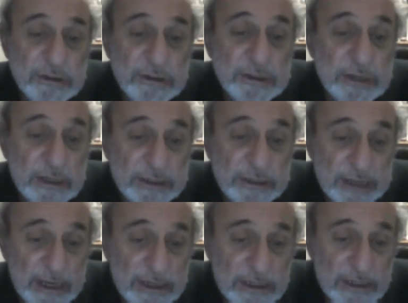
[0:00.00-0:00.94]
he's going to
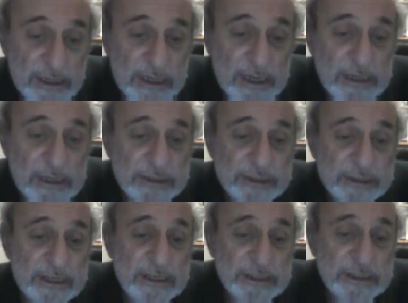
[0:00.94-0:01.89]
die. He's
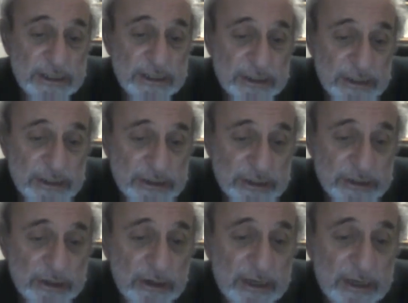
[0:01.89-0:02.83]
in his 80s. He's
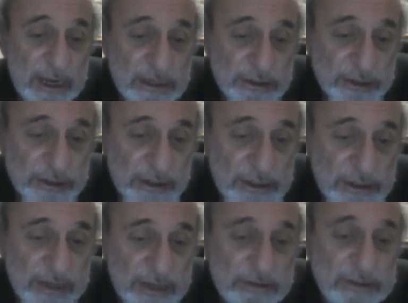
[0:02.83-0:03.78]
got cancer.
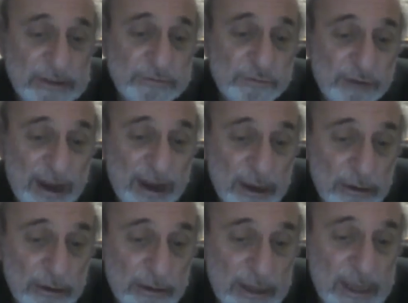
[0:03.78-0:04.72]
He's
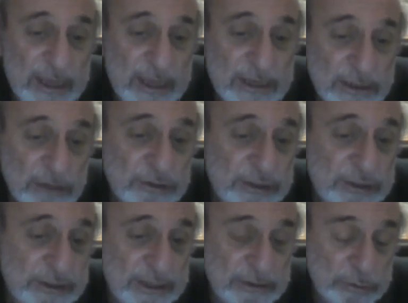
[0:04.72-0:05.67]
frail. He knows
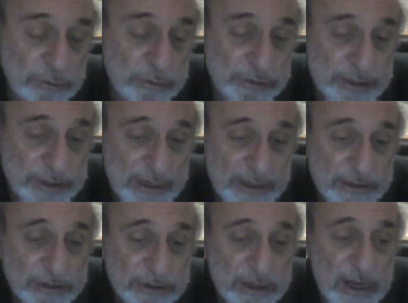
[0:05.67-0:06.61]
he's getting towards the
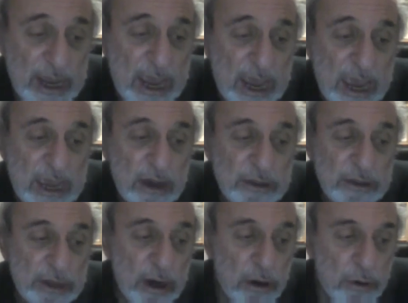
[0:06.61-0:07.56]
end.
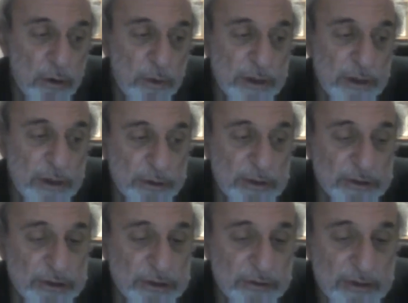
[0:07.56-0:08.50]
The whole way through his
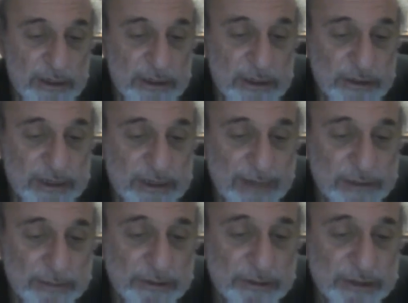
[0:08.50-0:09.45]
career, he's kept
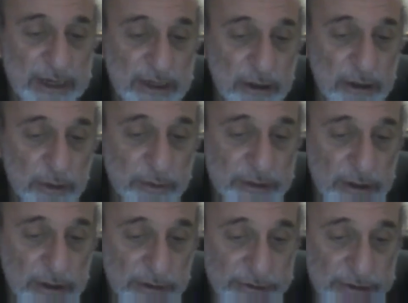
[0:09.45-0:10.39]
up a dialogue with God.